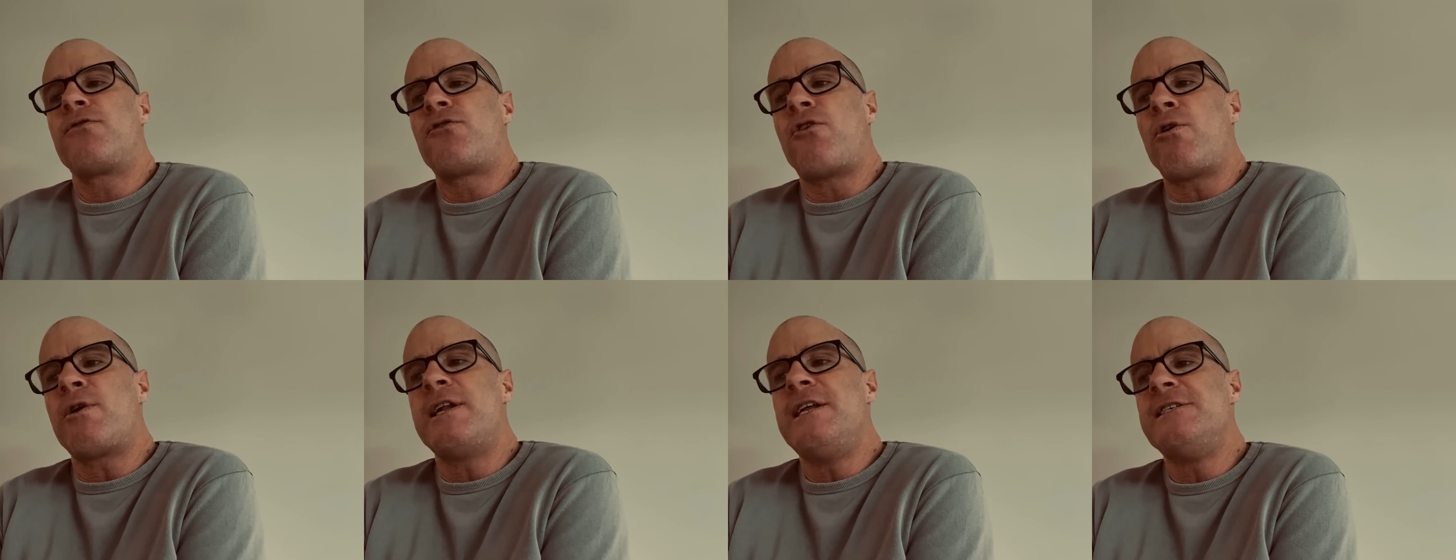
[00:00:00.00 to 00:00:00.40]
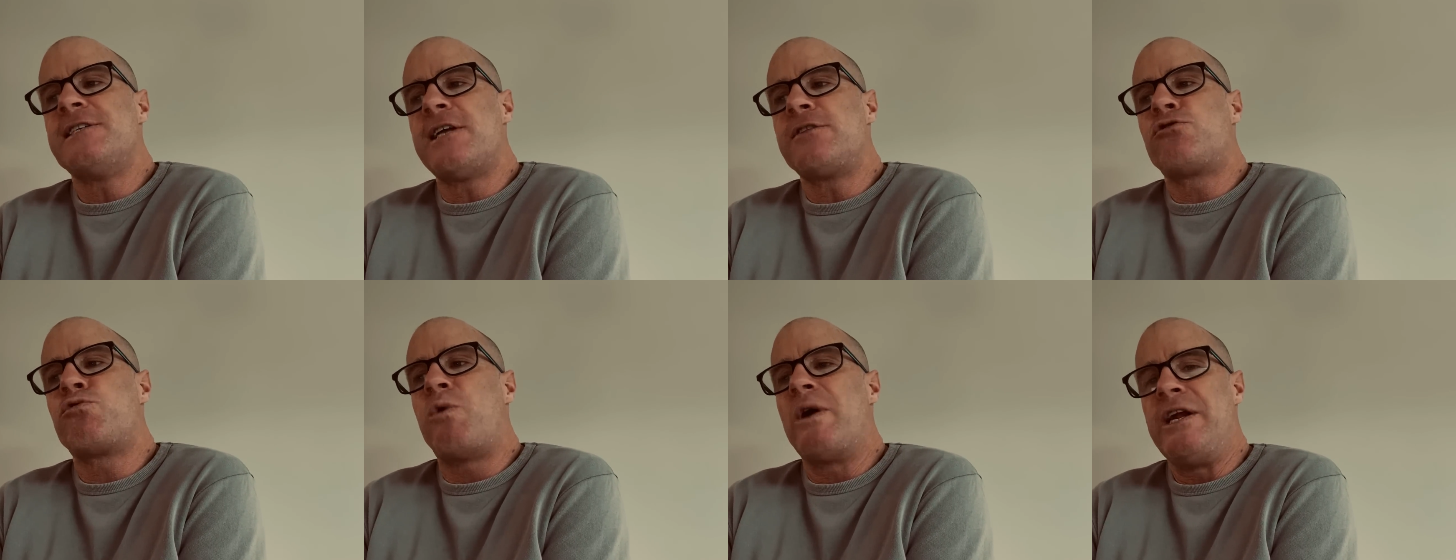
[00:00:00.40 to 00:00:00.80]
Doherty's
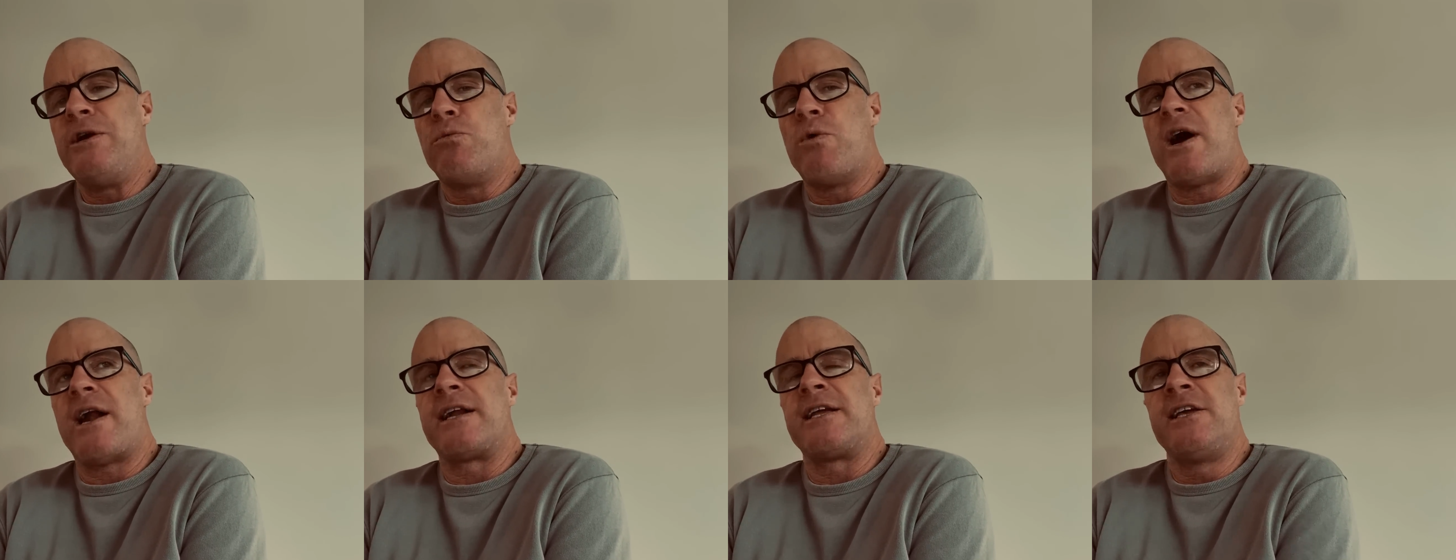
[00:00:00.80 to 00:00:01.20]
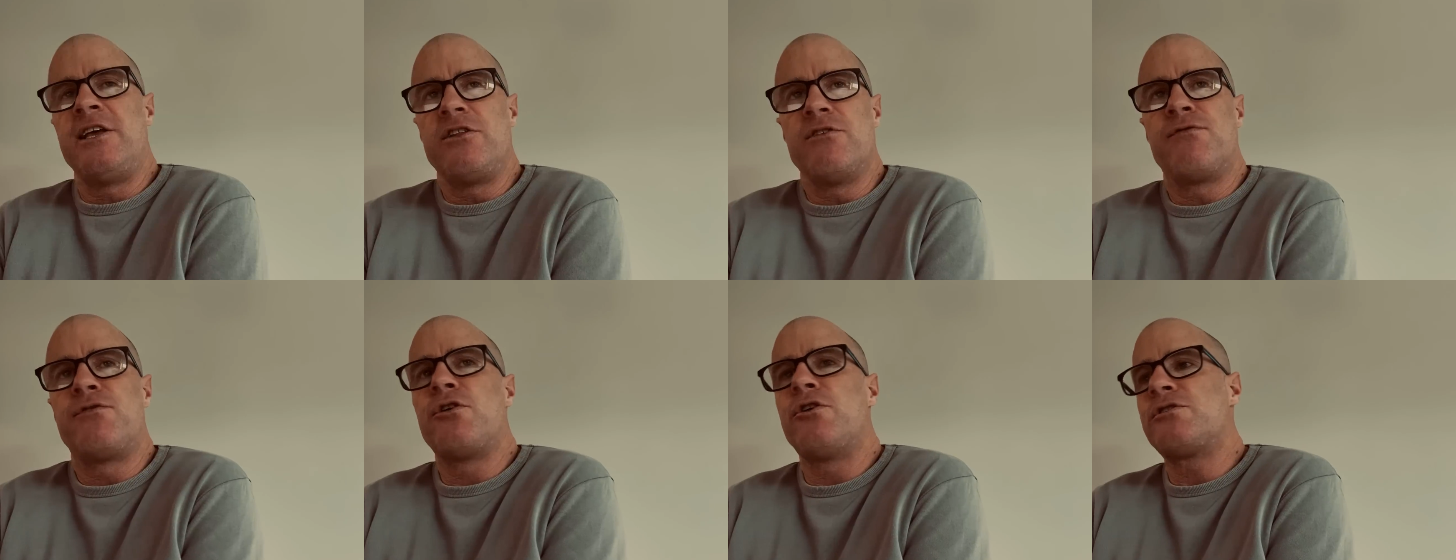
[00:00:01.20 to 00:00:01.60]
had 21 and
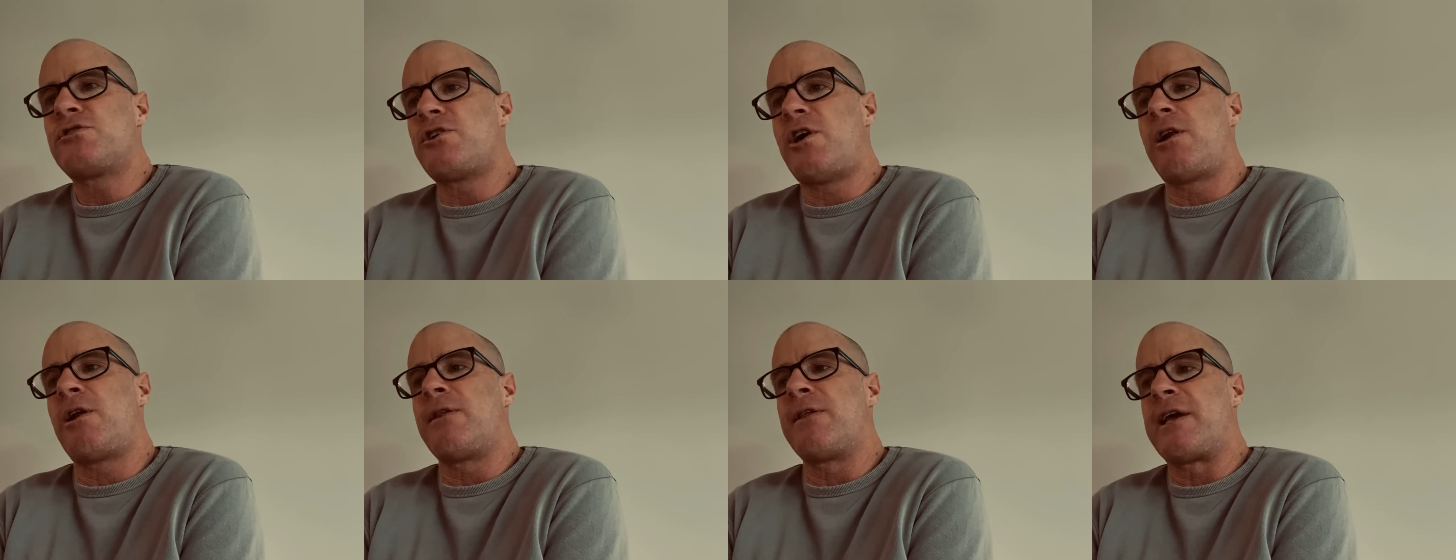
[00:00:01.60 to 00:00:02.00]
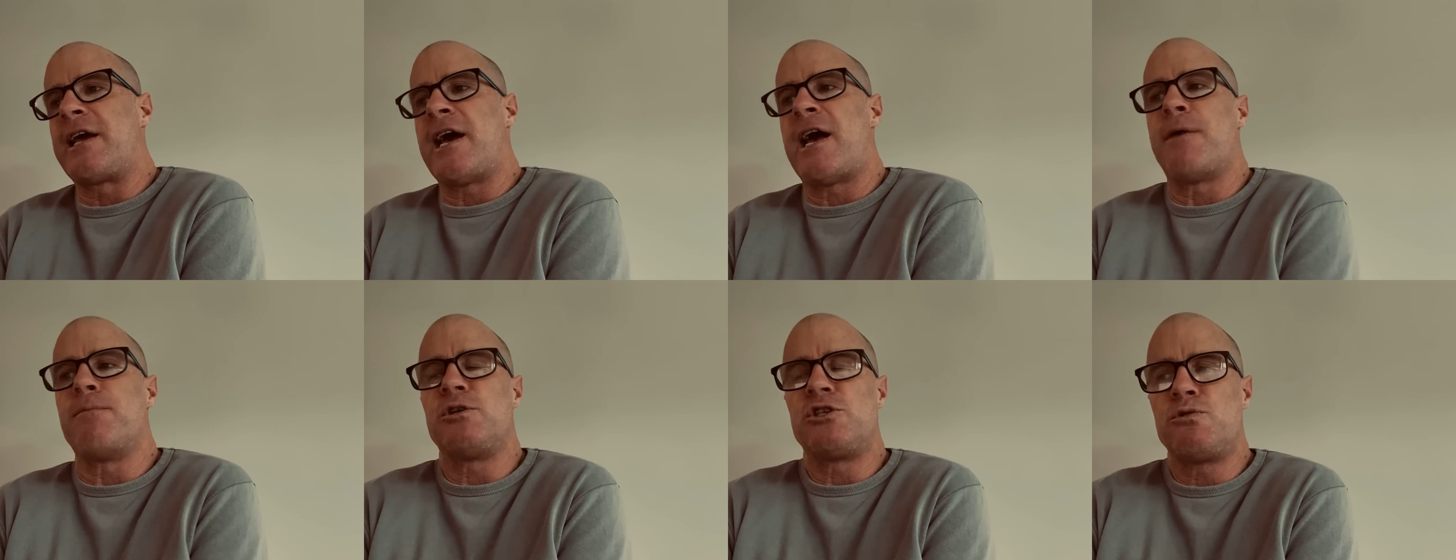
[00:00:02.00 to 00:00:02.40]
kicked the first goal of the
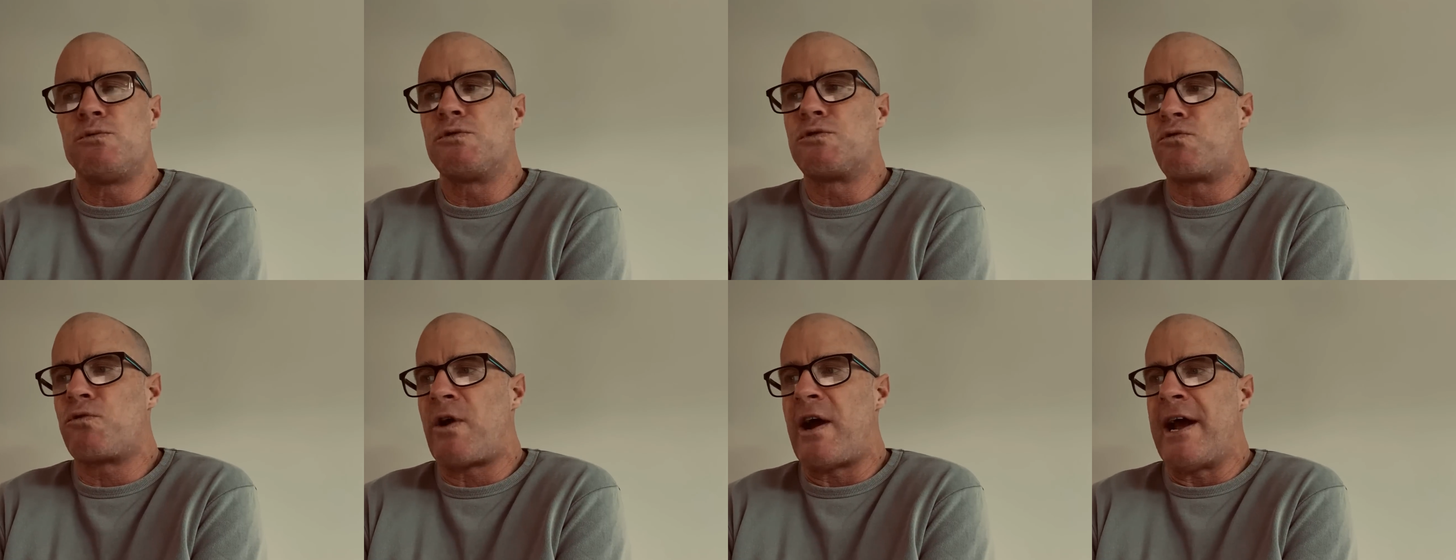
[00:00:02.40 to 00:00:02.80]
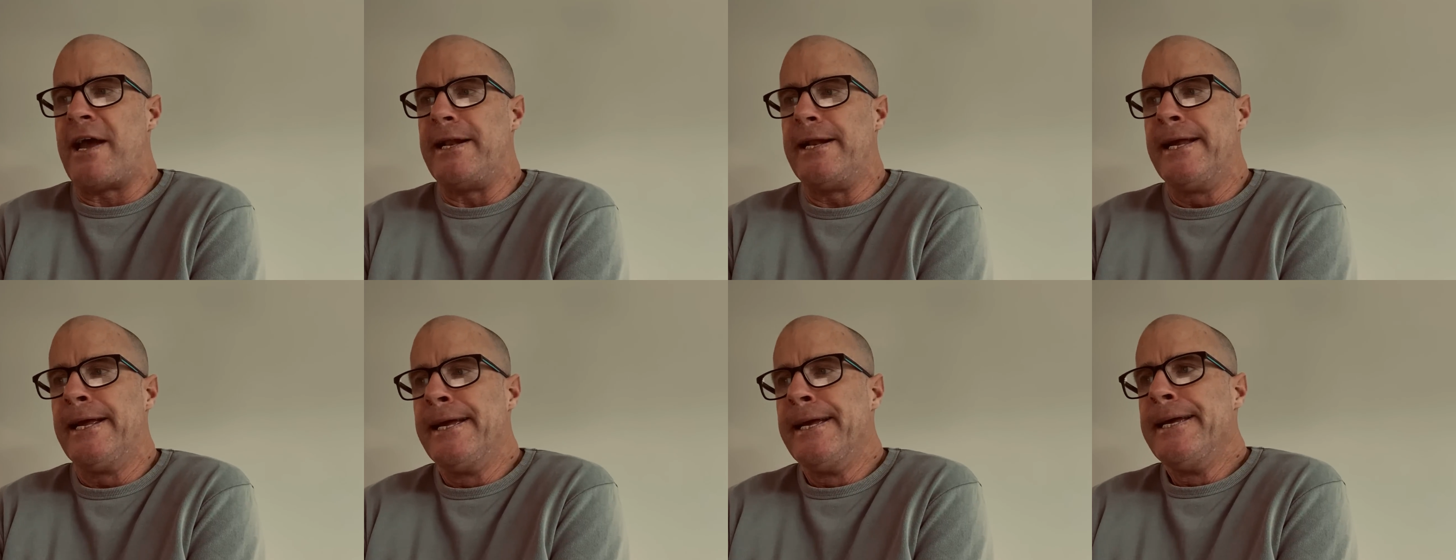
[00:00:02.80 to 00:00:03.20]
game, which was great.